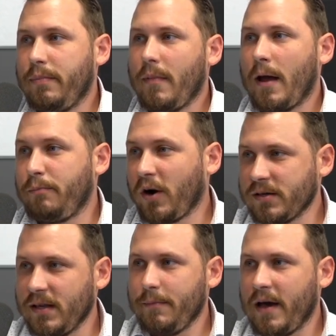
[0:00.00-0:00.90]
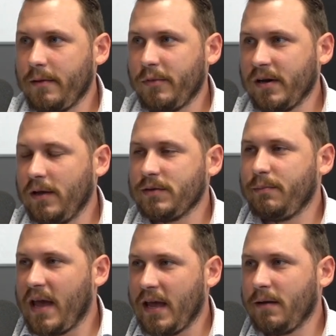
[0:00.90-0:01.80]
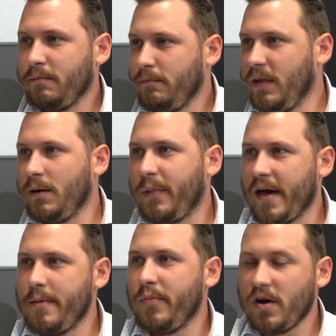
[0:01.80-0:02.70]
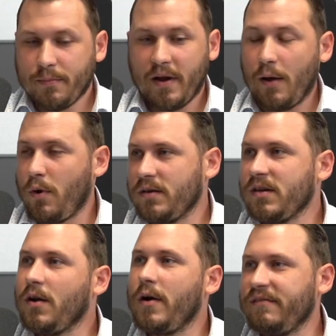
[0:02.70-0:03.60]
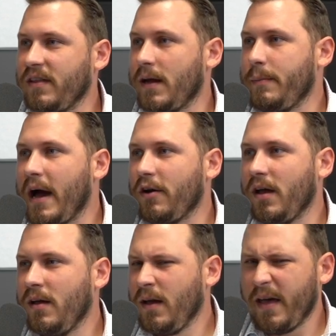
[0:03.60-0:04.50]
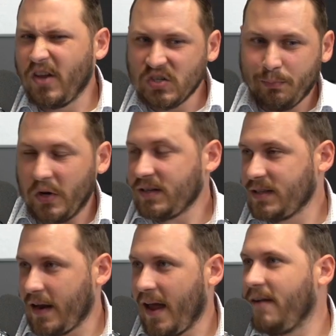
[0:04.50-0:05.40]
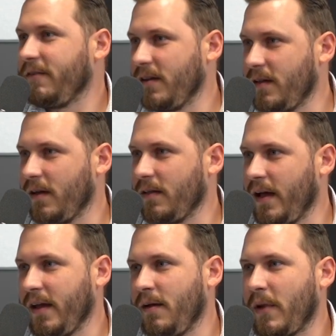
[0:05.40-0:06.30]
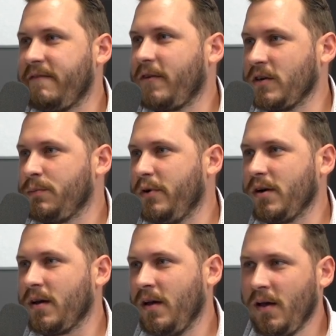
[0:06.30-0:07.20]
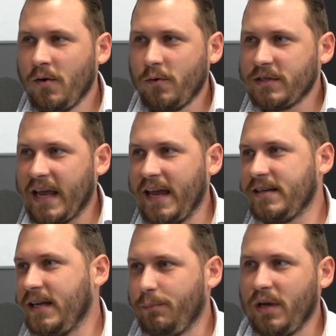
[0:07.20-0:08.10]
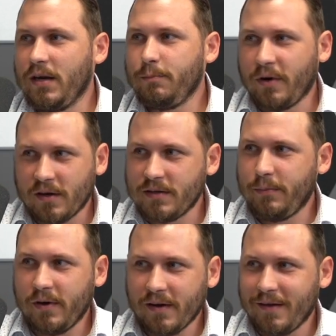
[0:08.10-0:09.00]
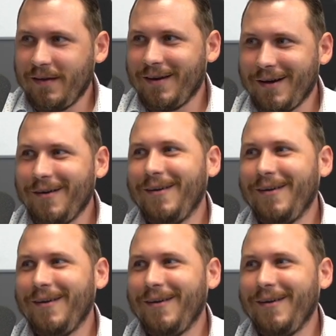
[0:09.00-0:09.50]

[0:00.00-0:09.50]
I'd personally buy the book. He wasn't paying me to buy the book, but I wanted to know everything about it. And there's books on everything. Like my first book was an antique beaded purse book, and